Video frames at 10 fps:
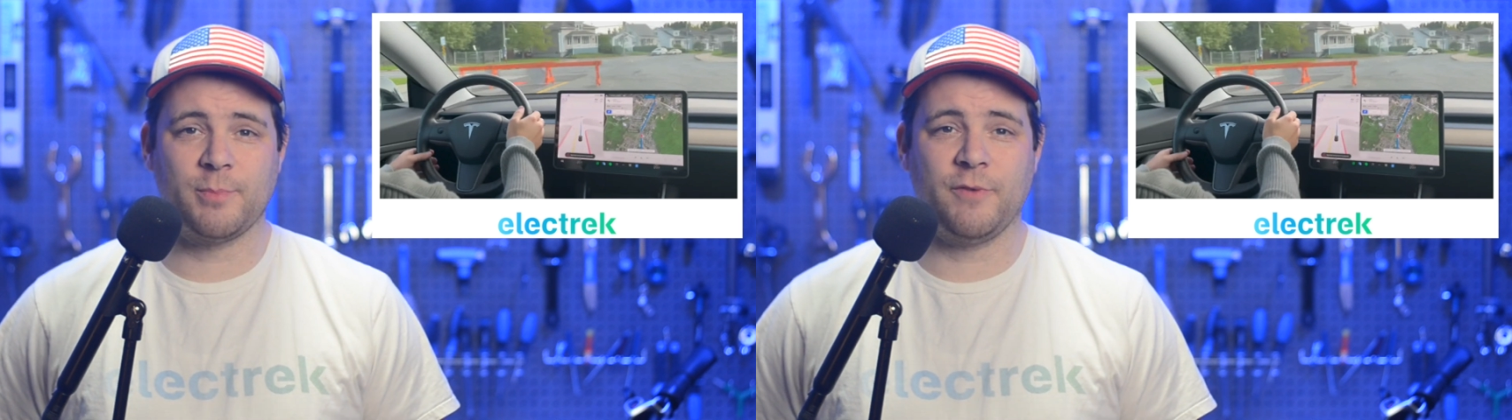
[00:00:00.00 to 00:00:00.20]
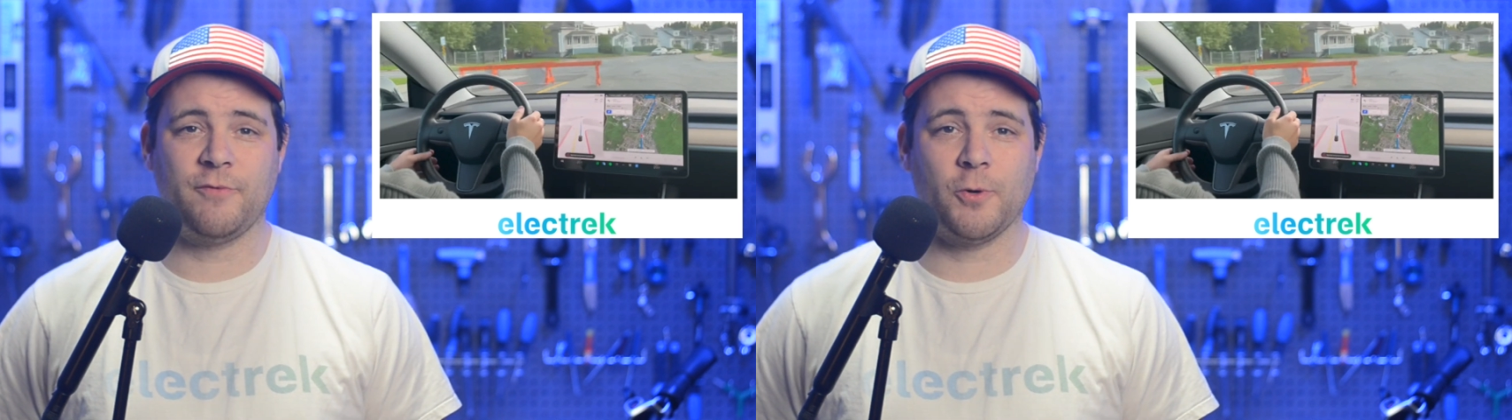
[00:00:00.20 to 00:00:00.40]

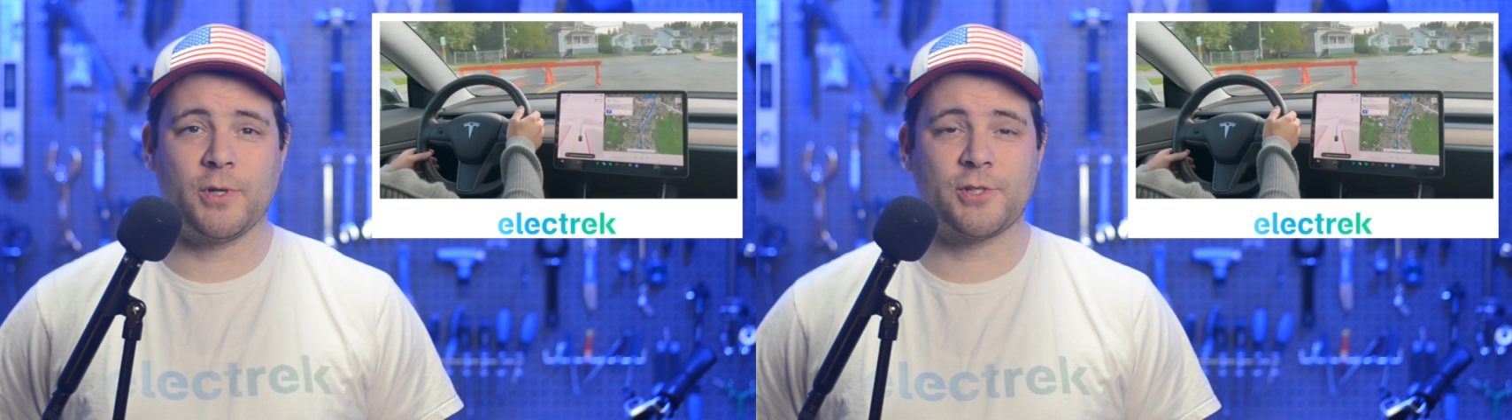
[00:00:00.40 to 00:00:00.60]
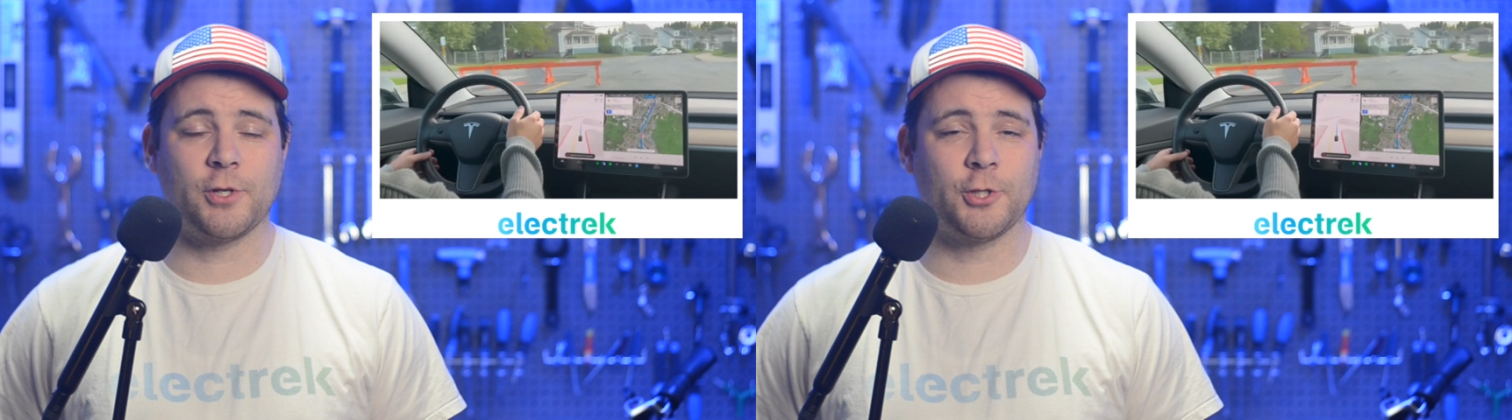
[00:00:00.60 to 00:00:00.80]
to be
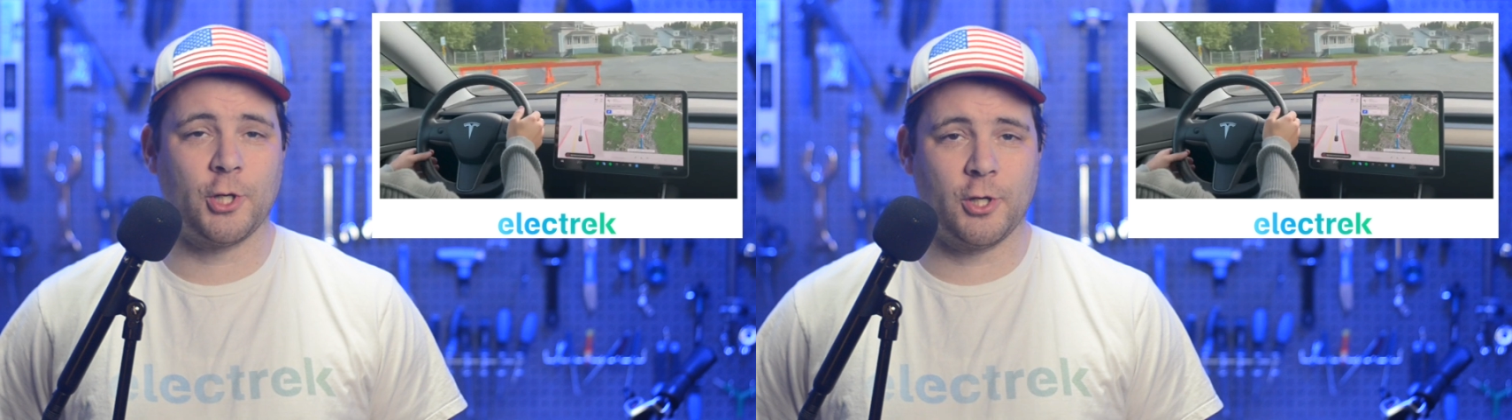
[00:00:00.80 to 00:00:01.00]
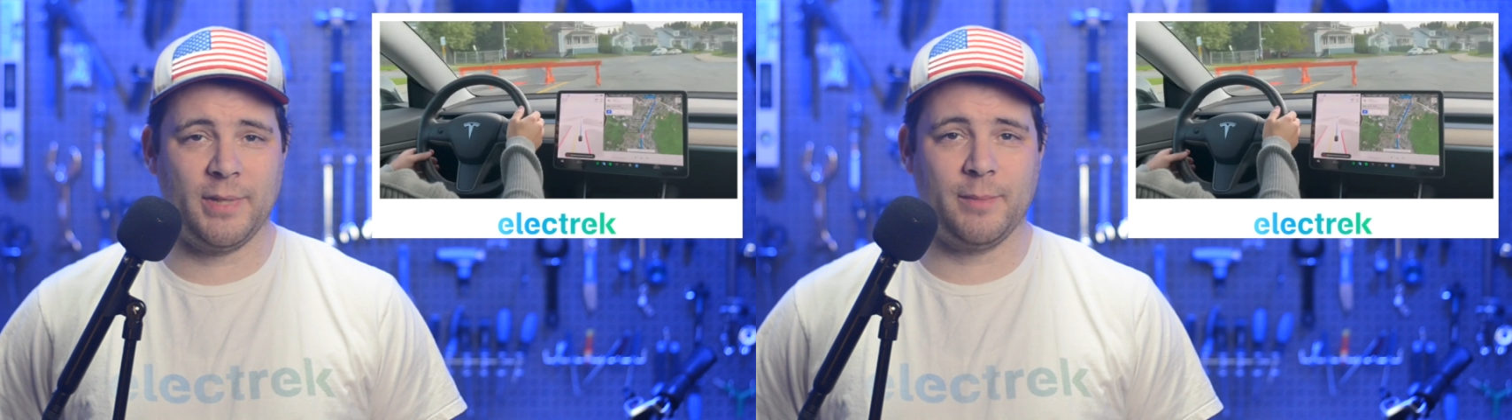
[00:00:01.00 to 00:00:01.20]
focused on
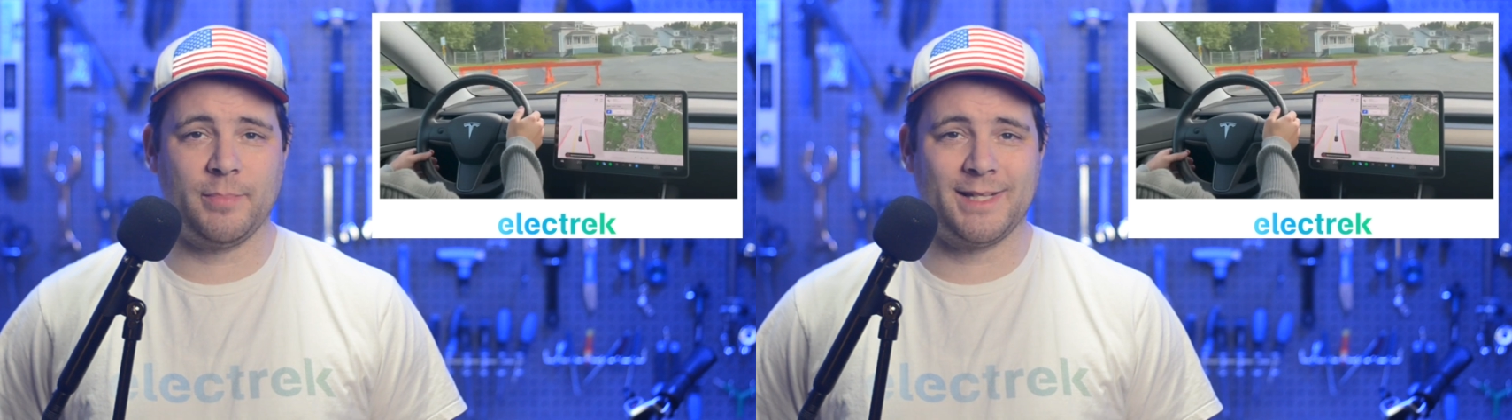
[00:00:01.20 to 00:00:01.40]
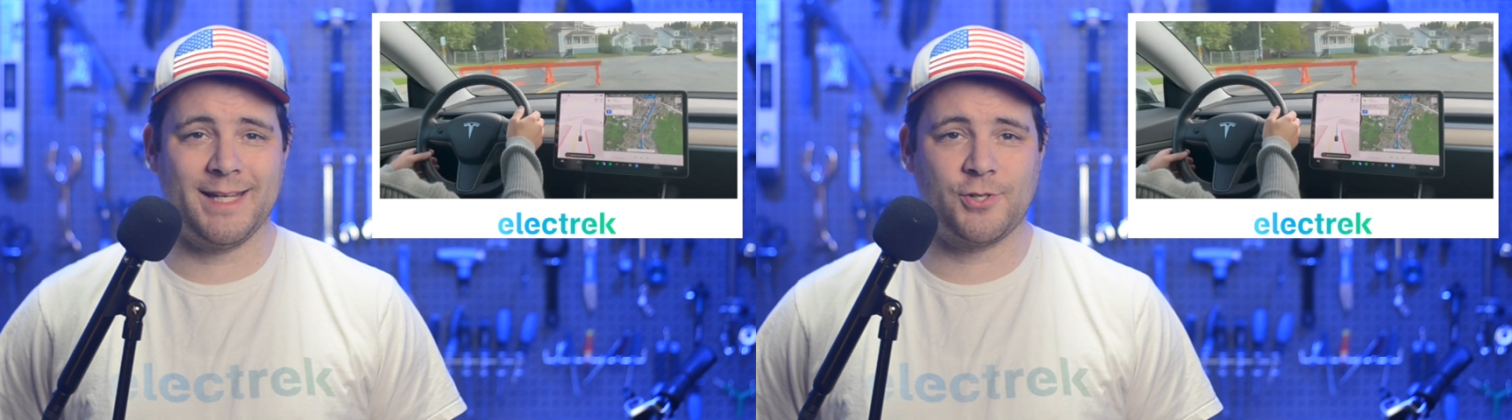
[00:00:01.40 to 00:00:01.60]
curbing
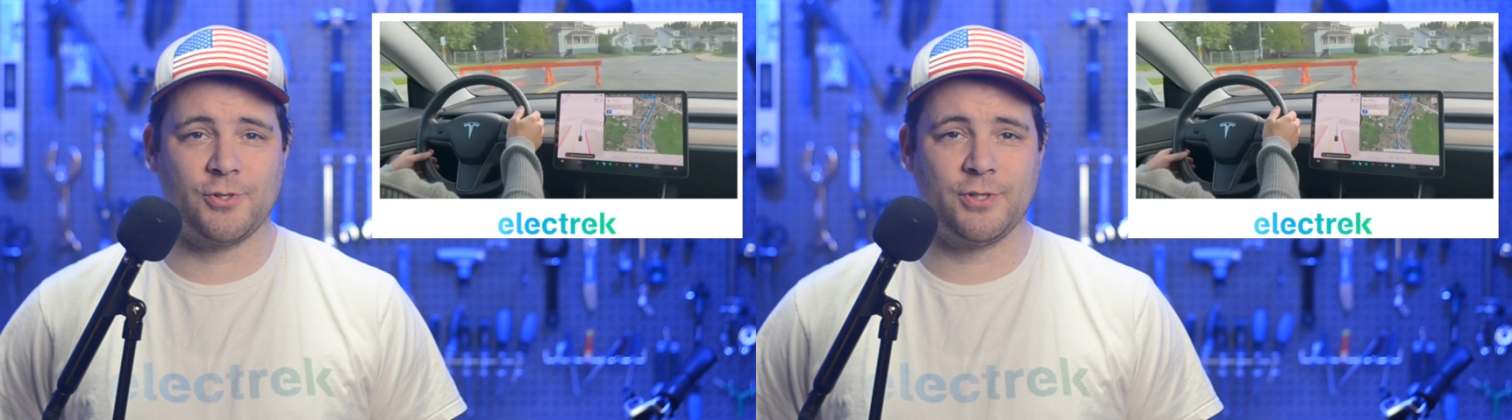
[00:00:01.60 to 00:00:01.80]
potential